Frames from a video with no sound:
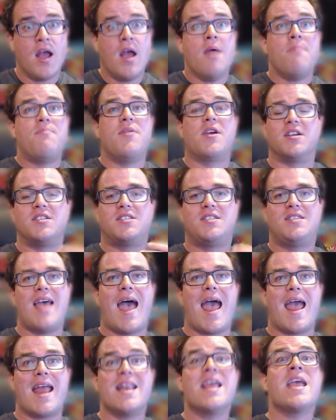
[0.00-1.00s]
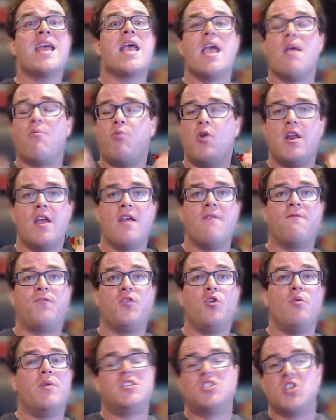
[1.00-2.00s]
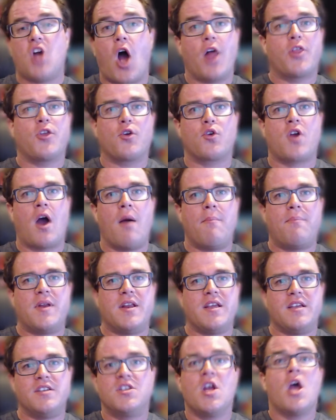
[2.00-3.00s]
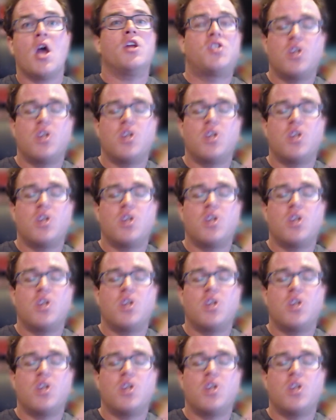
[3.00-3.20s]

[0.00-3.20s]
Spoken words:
because then it would influence other companies